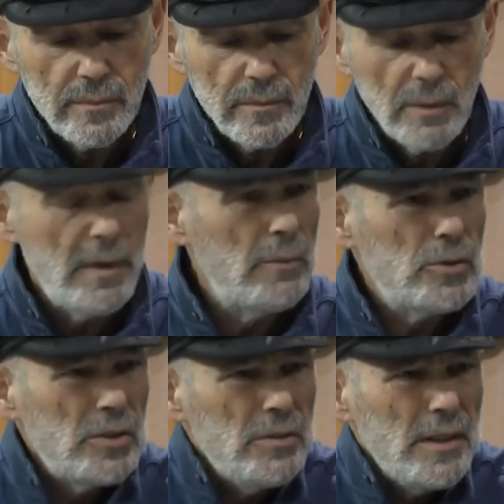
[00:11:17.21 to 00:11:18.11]
The man
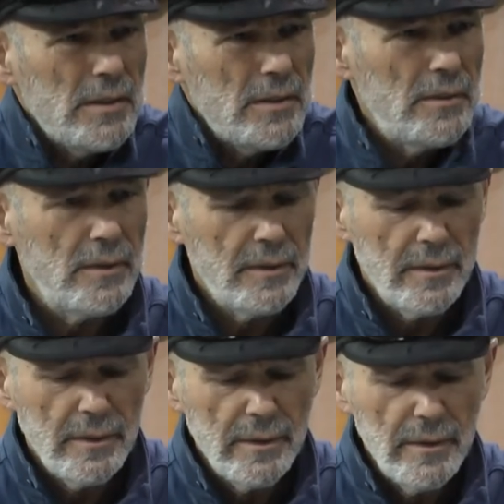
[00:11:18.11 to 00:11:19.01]
was indignant.
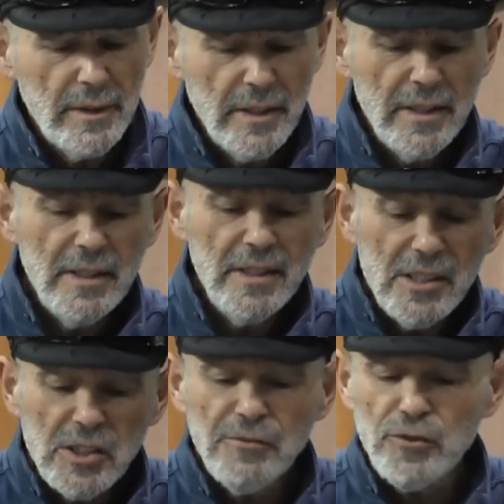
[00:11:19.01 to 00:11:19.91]

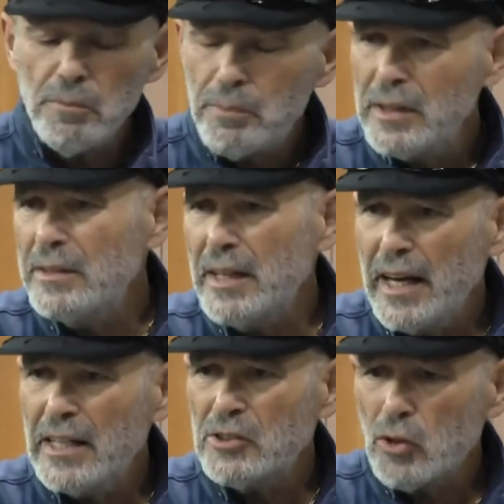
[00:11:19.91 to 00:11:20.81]
Is it forbidden to
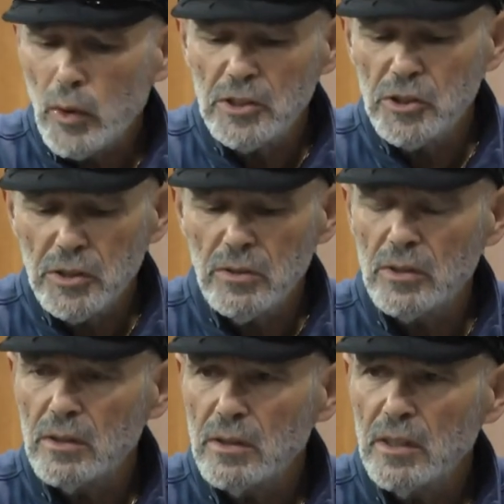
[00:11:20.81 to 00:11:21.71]
ask
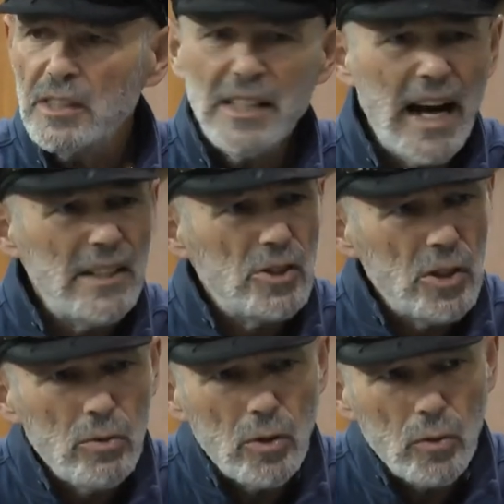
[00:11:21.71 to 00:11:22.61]
questions? Is God
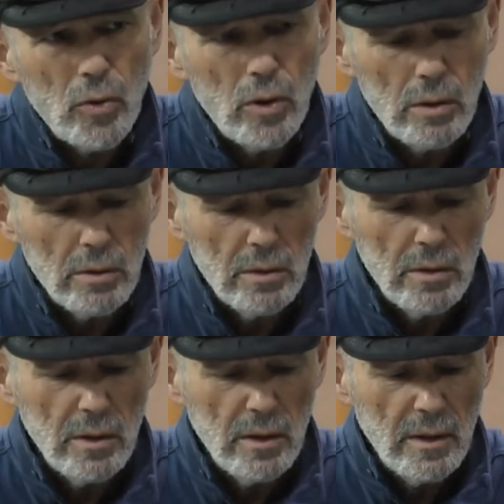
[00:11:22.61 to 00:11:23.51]
so cruel
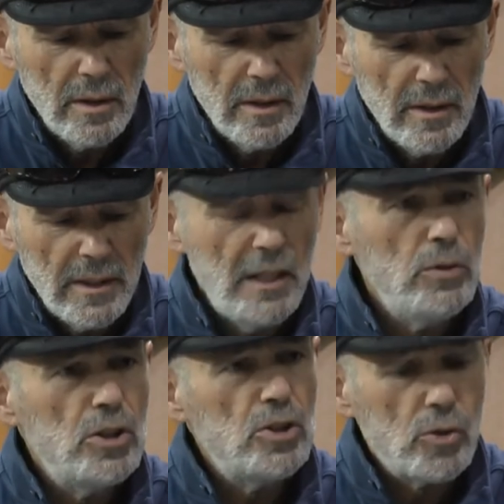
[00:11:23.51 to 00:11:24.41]
that he
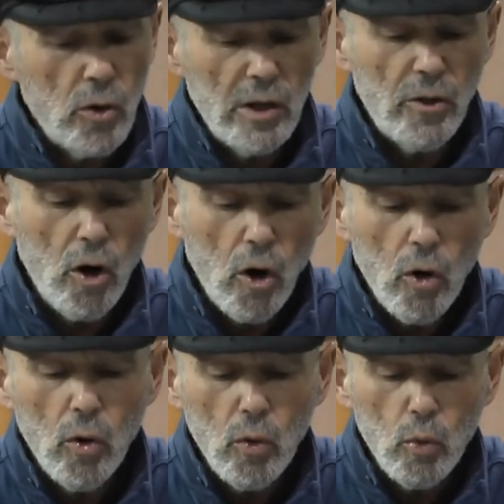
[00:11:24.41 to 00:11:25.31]
would destroy the
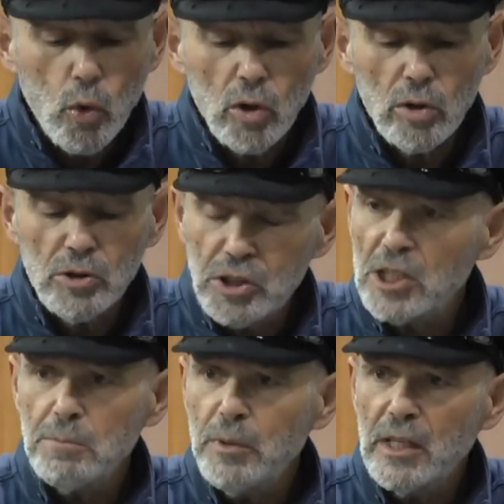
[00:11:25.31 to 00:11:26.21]
whole world
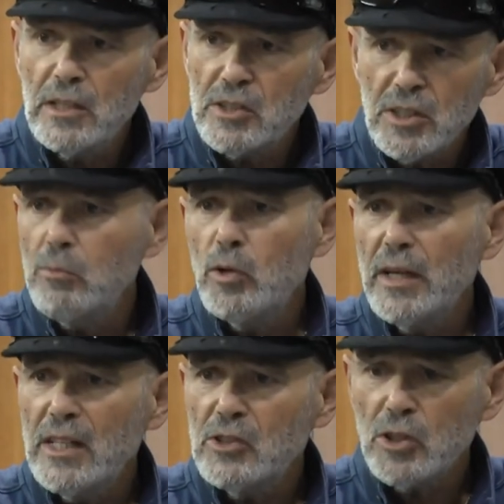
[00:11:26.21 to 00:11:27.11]
just because someone
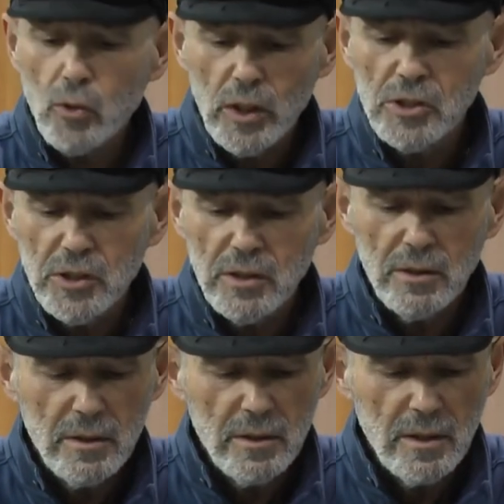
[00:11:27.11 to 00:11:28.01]
asked a question?
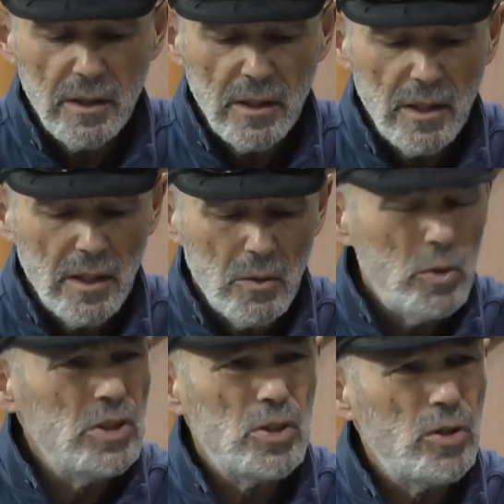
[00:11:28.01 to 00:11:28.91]

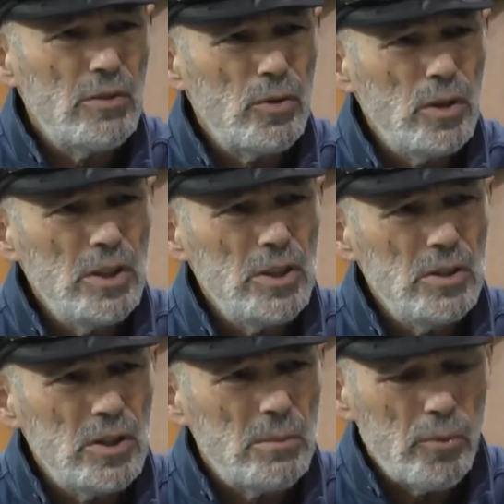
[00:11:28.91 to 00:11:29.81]
What sort of religion
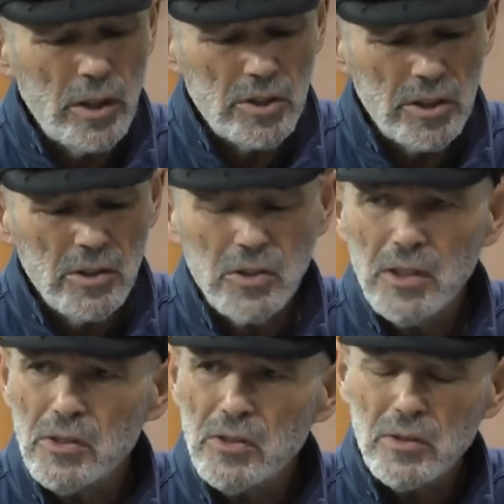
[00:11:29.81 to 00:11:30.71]
suppression is
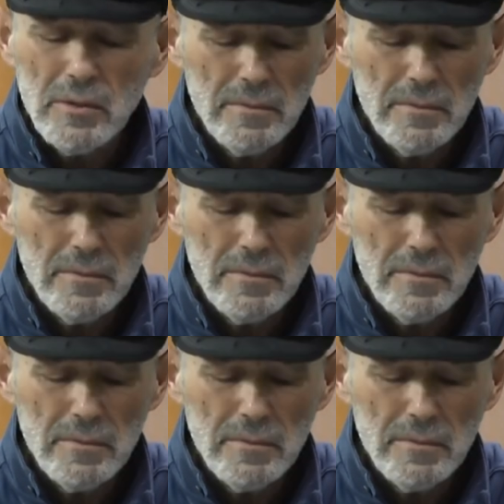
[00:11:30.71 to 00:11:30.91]
this?